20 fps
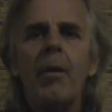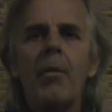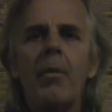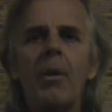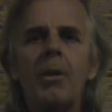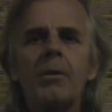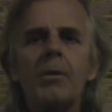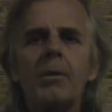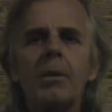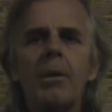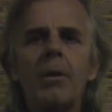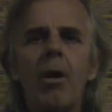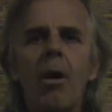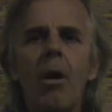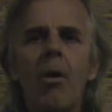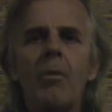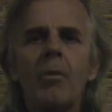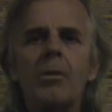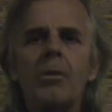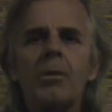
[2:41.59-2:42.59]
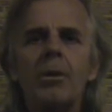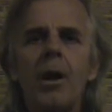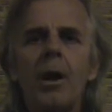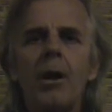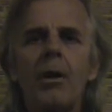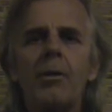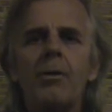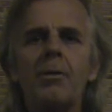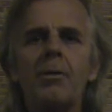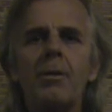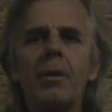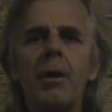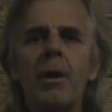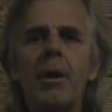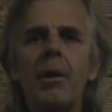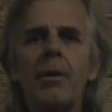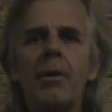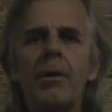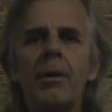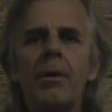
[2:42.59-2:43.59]
And once the law was changed,
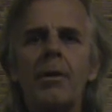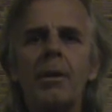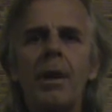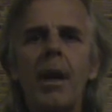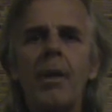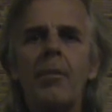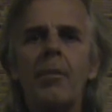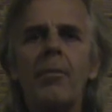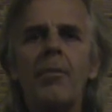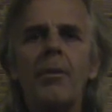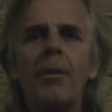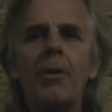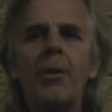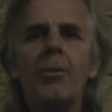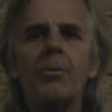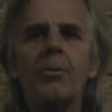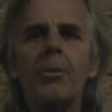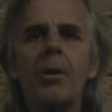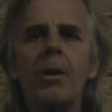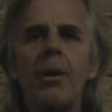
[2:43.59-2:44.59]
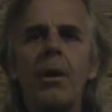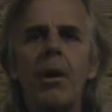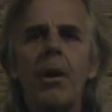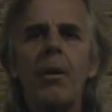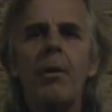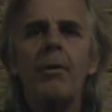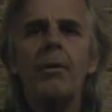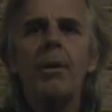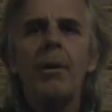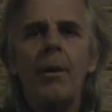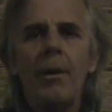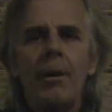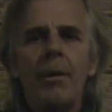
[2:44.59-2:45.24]
these hempen fields were gone.